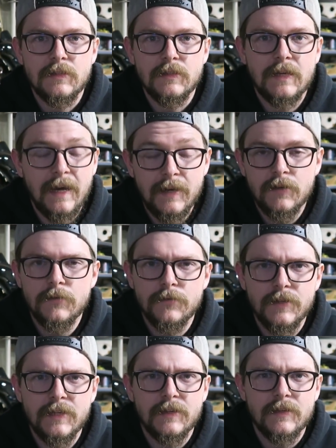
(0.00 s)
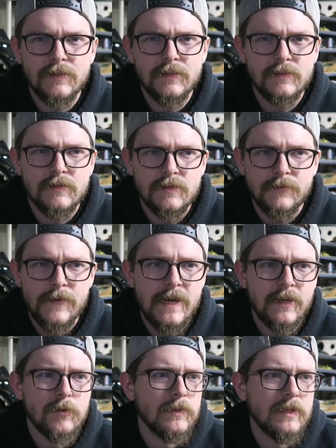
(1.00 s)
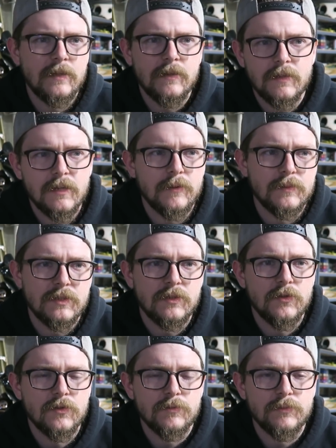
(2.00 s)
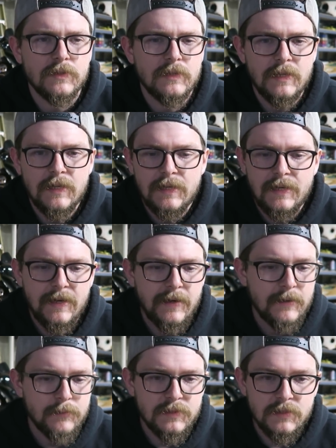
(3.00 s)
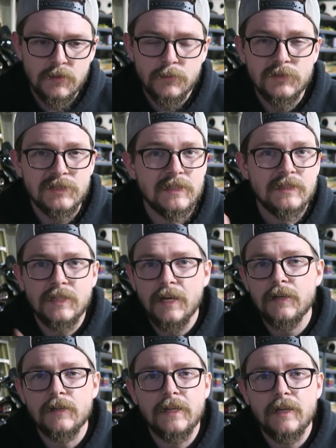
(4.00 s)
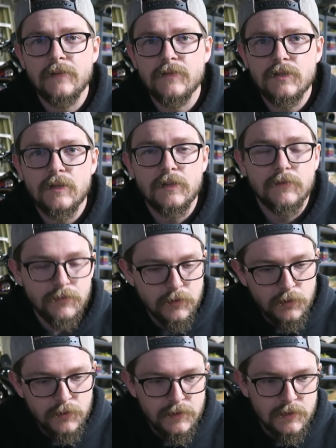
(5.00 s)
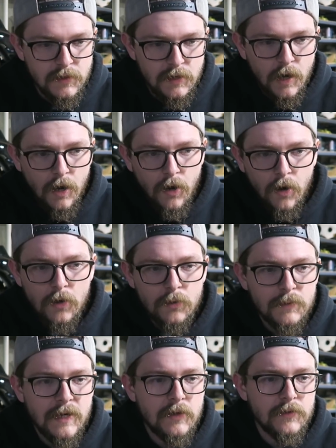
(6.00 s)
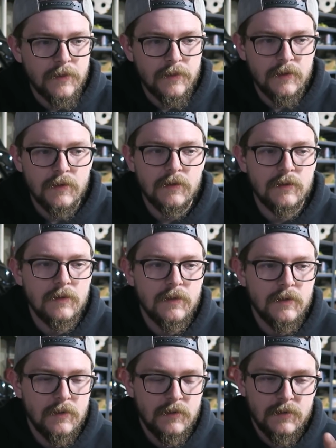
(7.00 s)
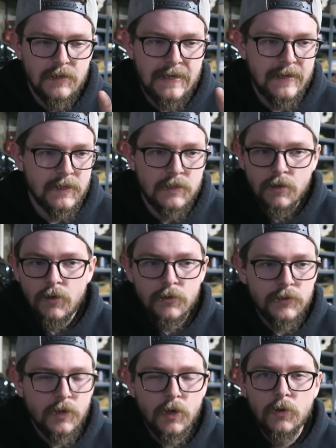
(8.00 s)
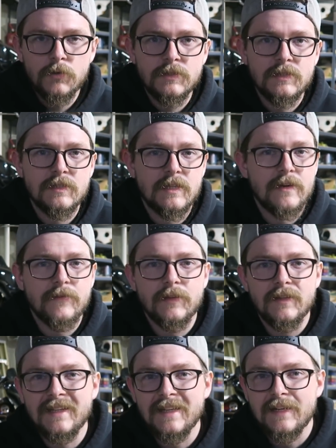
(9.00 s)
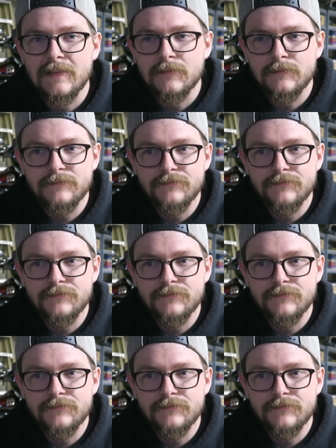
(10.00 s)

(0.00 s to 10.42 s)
Kind of like there's a vacuum leak that comes and goes, but I emptied almost an entire can of starting fluid all around the thing, on all the hoses and everything, and